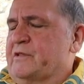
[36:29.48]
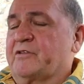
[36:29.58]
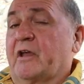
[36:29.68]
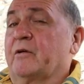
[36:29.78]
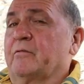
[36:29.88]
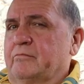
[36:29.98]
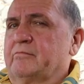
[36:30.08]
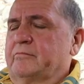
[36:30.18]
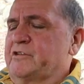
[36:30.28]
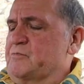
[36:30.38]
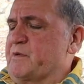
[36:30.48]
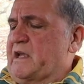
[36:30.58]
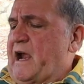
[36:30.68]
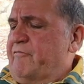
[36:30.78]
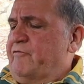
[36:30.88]
So just be
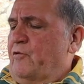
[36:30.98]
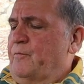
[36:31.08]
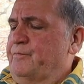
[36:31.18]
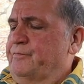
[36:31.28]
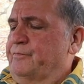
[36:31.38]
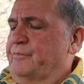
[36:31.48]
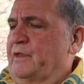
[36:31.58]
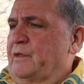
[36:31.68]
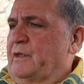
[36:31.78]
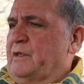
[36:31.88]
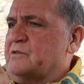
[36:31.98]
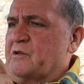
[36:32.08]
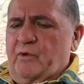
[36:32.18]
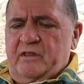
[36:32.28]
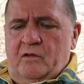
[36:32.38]
careful.
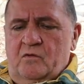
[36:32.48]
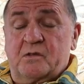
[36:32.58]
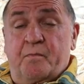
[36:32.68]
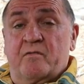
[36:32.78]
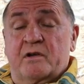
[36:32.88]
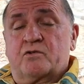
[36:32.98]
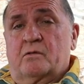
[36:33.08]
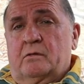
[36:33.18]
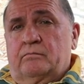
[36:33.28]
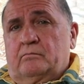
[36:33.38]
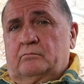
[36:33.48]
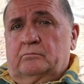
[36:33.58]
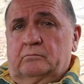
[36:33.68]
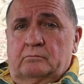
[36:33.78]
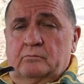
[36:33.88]
So whether you're spiritual,
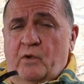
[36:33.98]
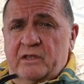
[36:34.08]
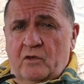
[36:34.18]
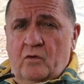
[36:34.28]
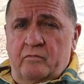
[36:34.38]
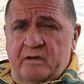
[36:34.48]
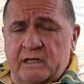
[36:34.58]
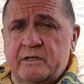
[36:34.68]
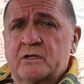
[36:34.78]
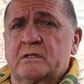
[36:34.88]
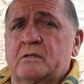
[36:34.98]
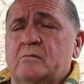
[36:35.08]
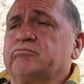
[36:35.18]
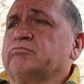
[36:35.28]
whether you're religious